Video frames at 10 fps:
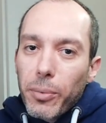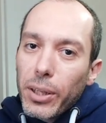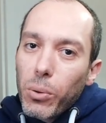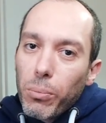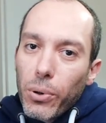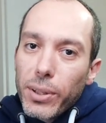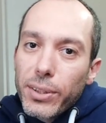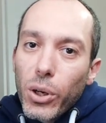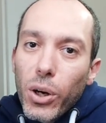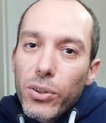what the component
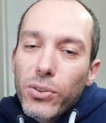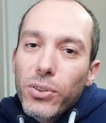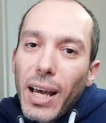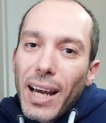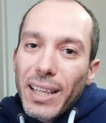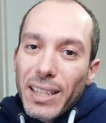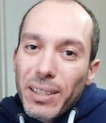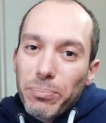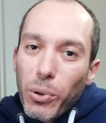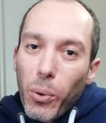does
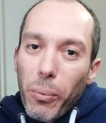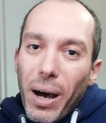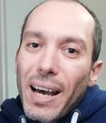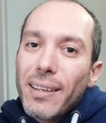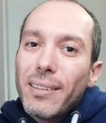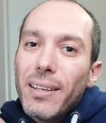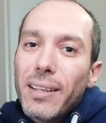and provide